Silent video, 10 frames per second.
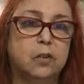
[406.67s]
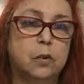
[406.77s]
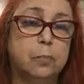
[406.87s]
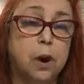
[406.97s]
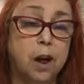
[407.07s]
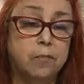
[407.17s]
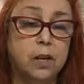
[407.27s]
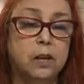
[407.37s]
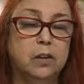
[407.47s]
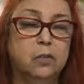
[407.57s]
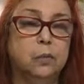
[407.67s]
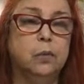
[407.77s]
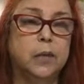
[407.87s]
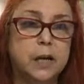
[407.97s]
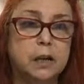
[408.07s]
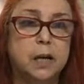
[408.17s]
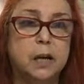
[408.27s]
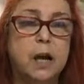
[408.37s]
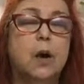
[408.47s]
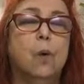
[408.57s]
So profit is
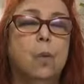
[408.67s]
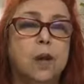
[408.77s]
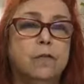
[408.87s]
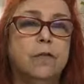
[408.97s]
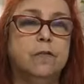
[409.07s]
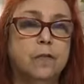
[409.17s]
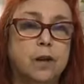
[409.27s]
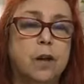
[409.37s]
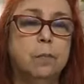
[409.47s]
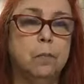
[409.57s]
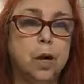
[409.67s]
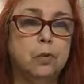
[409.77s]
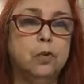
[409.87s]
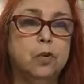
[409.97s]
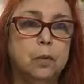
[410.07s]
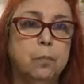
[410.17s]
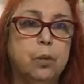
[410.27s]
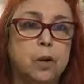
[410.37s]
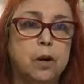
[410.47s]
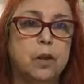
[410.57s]
really one of the very most
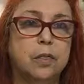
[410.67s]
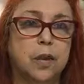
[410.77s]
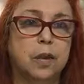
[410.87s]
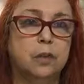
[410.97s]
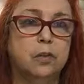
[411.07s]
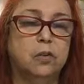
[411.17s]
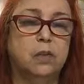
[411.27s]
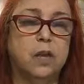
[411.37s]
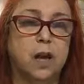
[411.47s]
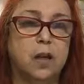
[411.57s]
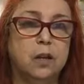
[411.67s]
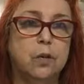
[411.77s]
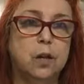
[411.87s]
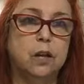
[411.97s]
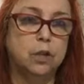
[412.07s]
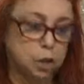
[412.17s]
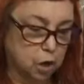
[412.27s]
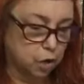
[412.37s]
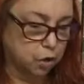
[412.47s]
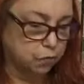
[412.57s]
important things that you can
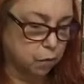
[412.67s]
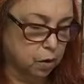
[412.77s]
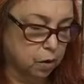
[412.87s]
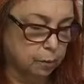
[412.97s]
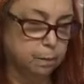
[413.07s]
charge for.